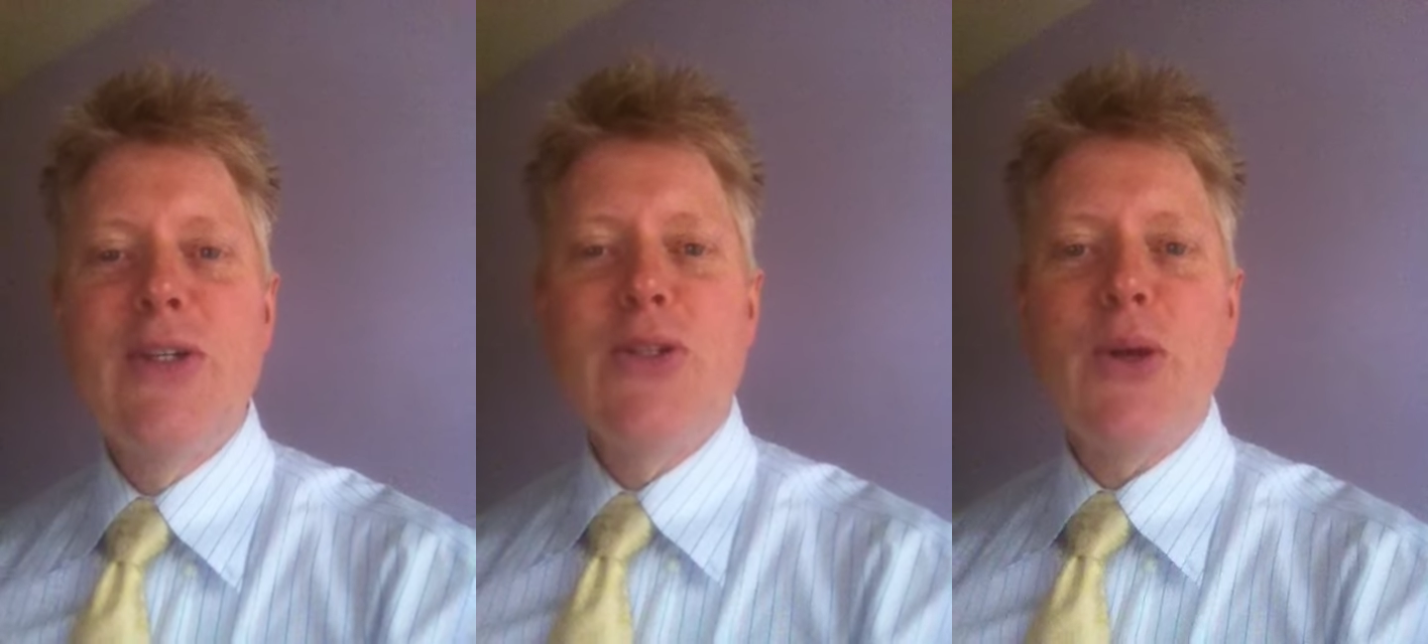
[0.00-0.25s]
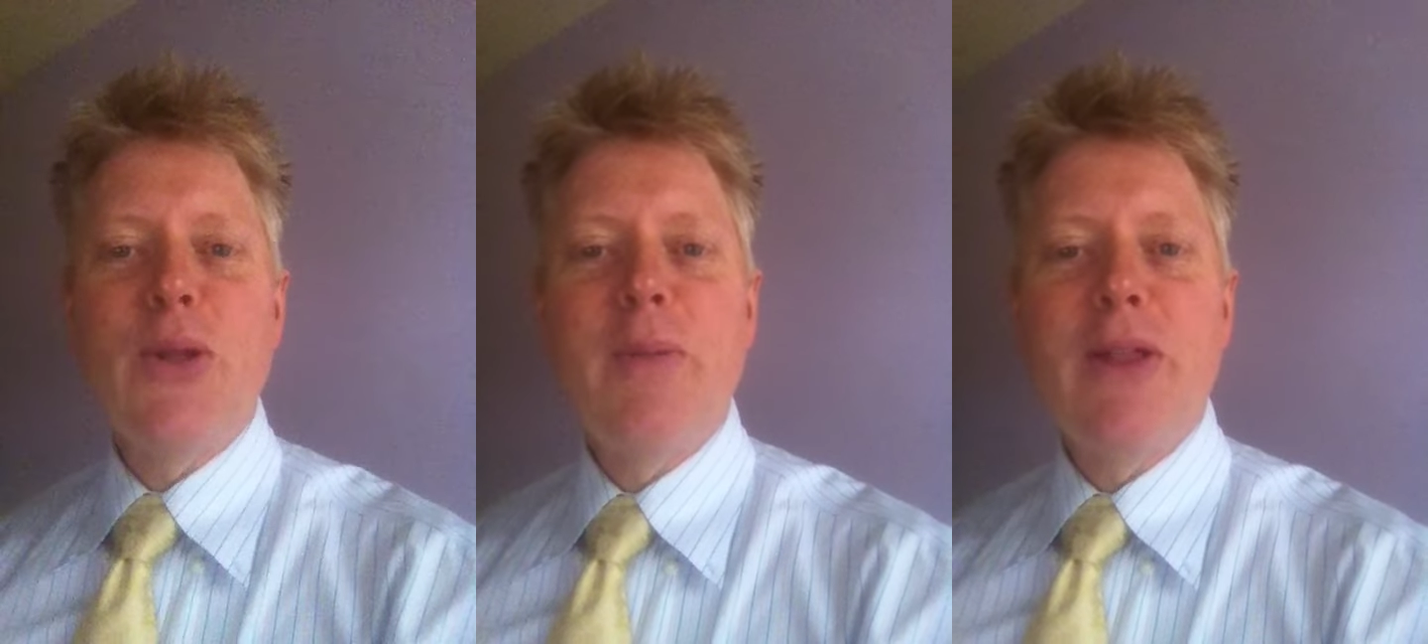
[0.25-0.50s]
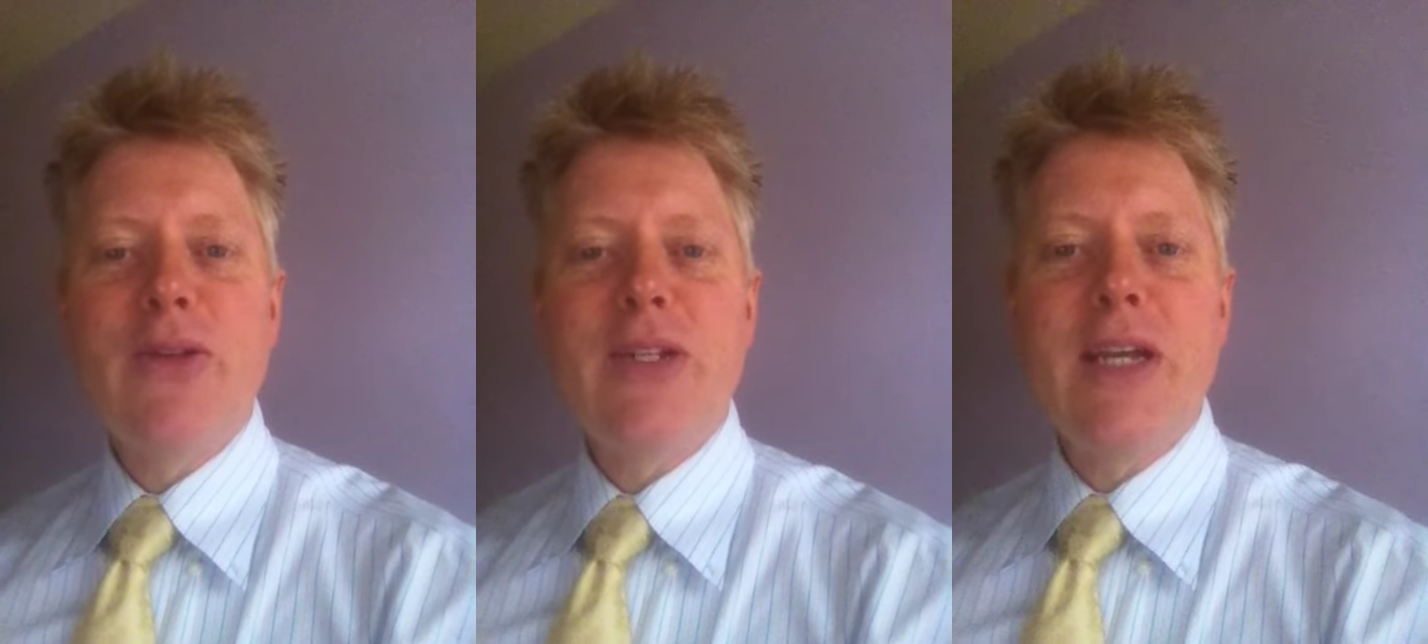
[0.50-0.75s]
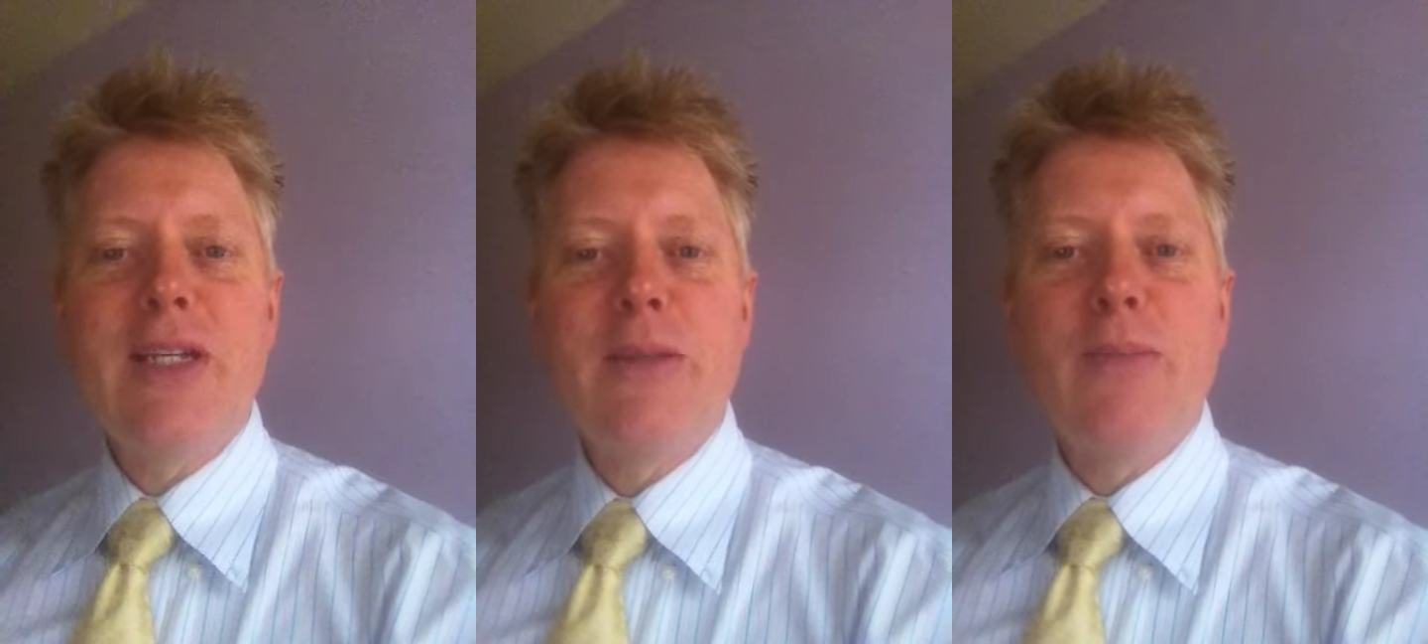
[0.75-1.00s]
So the mother
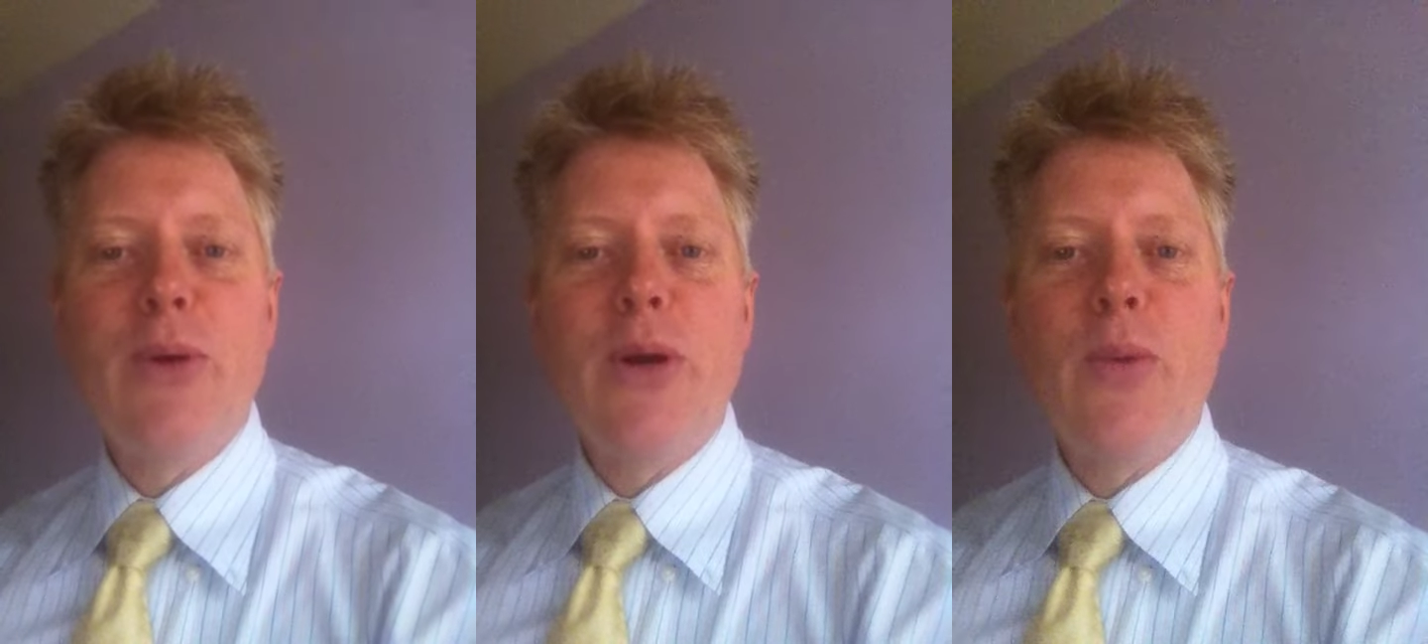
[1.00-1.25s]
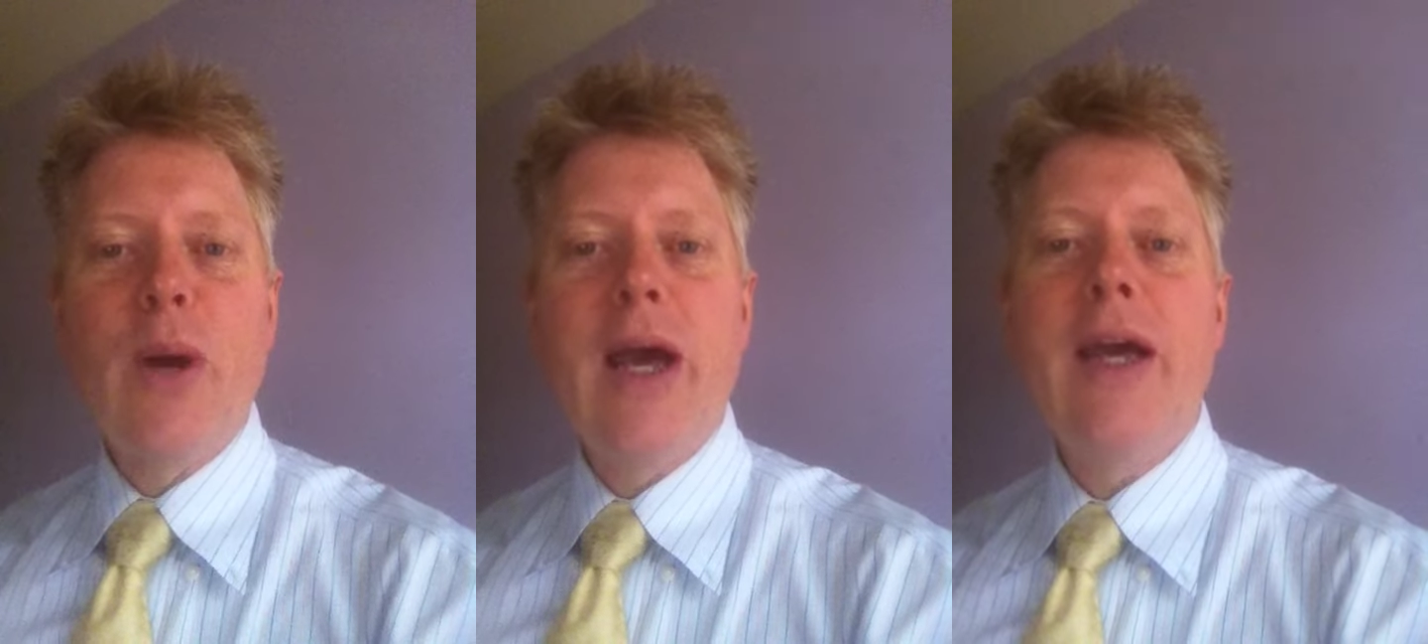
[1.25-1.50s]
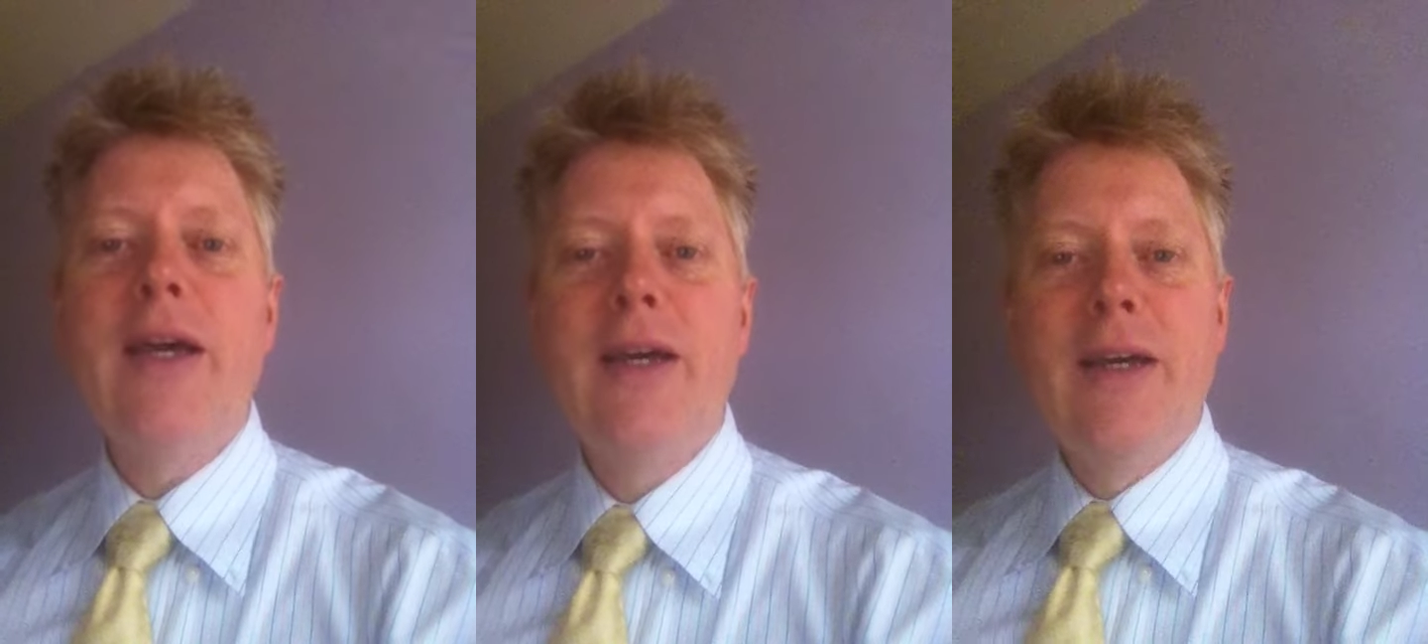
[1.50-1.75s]
takes the boy away.